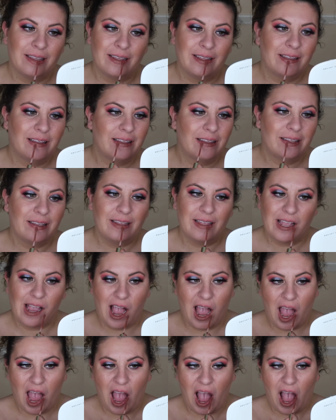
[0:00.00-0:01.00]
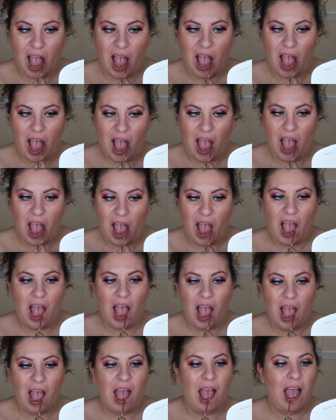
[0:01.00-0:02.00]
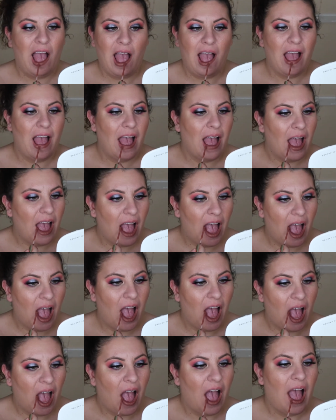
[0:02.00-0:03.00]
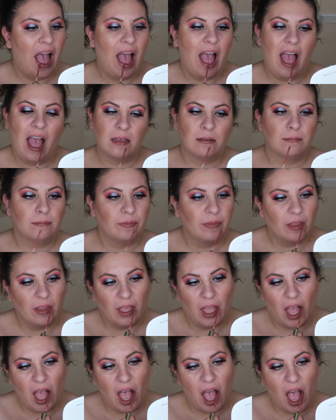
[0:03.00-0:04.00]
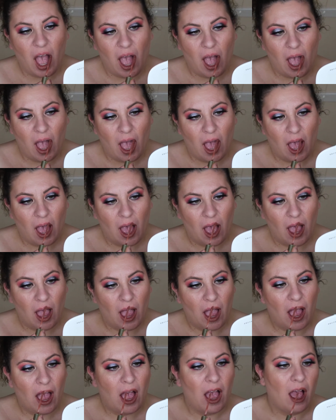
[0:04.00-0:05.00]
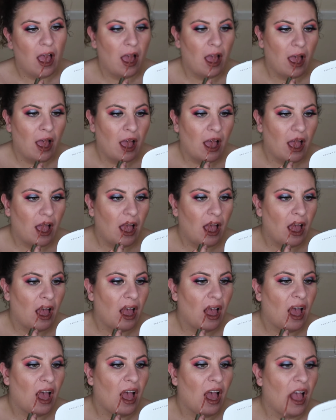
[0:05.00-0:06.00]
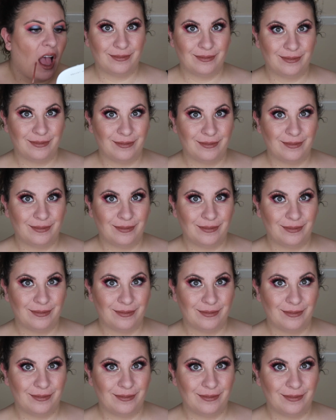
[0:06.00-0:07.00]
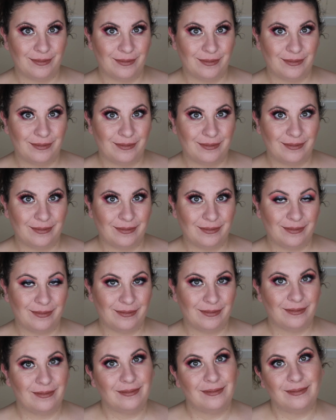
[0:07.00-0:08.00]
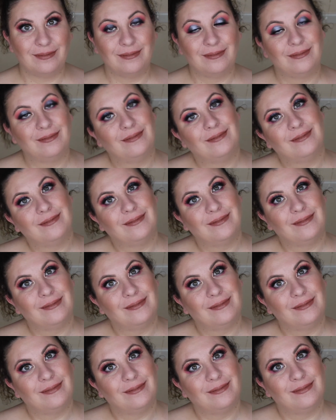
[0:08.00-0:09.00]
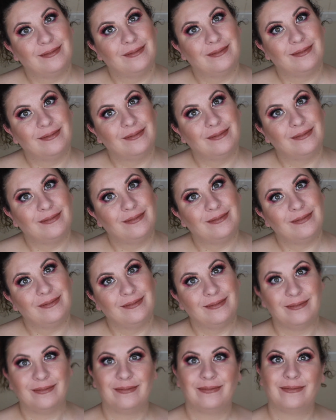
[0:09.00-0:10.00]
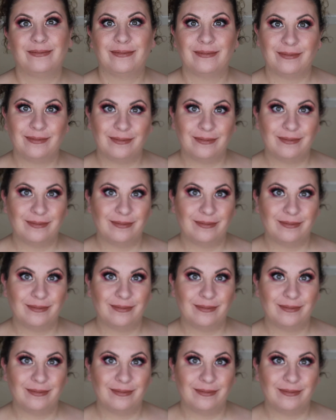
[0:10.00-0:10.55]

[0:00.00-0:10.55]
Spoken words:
Love STARRR and ColourPop. Oh my god, I'm such an idiot. So the real 951 actually isn't that bad.